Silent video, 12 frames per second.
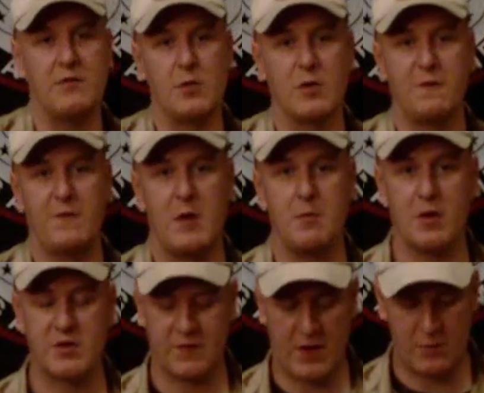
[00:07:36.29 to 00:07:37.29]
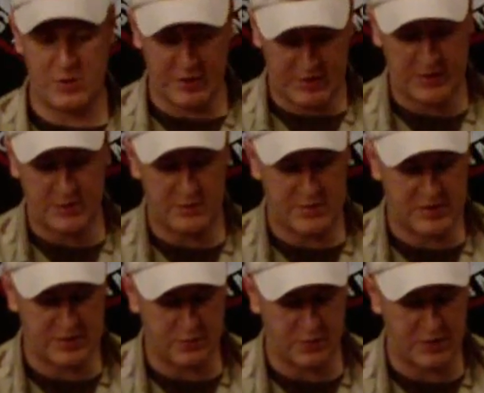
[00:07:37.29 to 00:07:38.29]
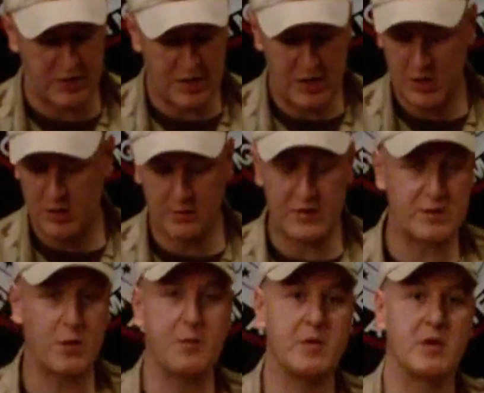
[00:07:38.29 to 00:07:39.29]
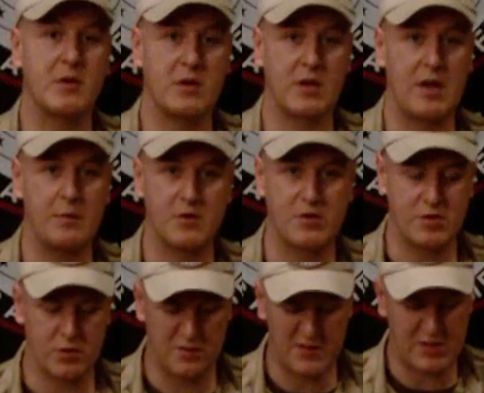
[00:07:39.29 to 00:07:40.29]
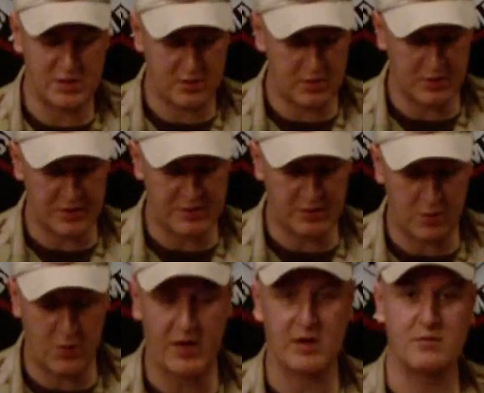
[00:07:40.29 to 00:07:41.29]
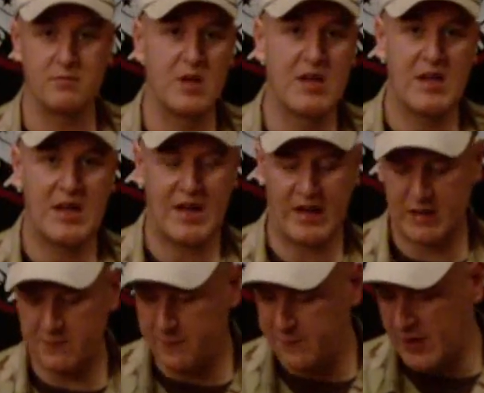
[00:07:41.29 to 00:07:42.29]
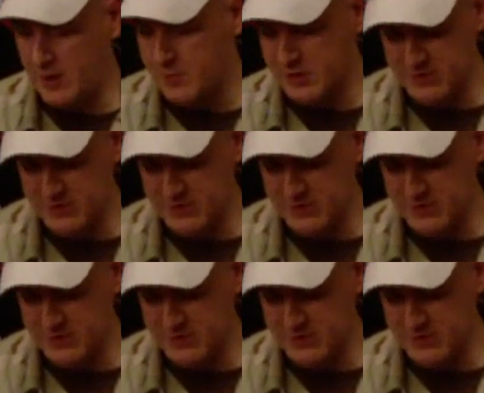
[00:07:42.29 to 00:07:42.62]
If you want to fit a MOSFET, which I did do to this one, you don't need to open the gearbox at all, which is nice and quick and handy for fitting a